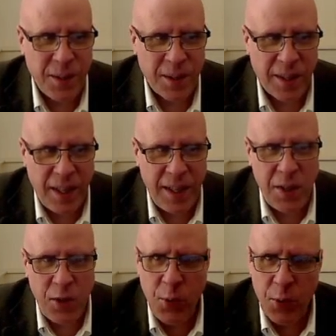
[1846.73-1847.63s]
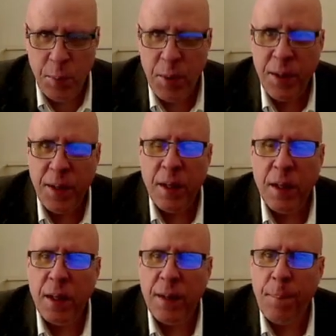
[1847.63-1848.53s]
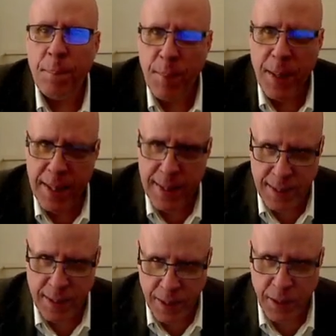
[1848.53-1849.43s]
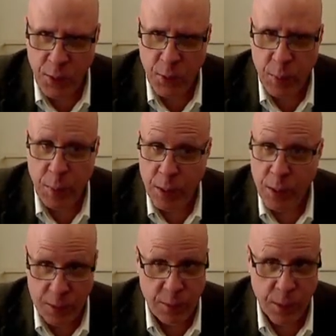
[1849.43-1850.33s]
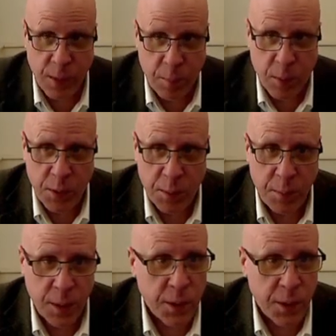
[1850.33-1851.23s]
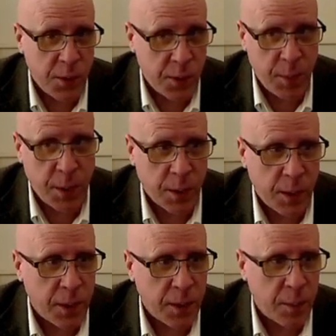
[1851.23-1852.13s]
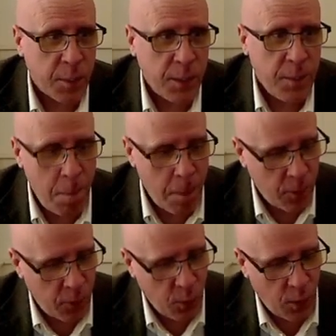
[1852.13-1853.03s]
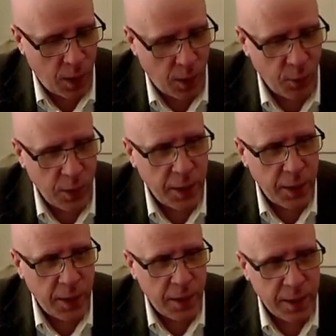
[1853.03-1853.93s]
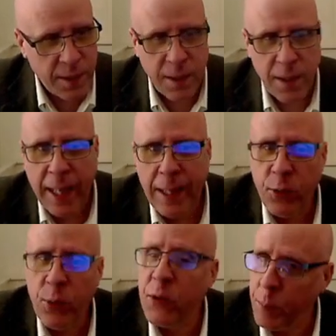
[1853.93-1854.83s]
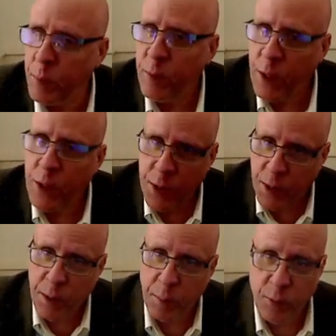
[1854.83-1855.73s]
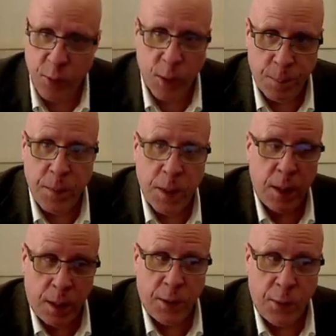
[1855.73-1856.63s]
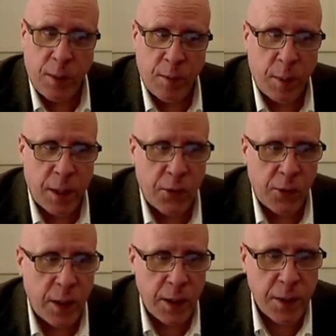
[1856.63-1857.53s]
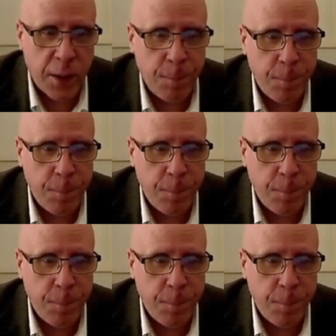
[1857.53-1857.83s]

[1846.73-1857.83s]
K cubed and minus k cubed are different numbers because of this being an odd number. So I really can't do the simplification I did before. I do have a minus sign in there.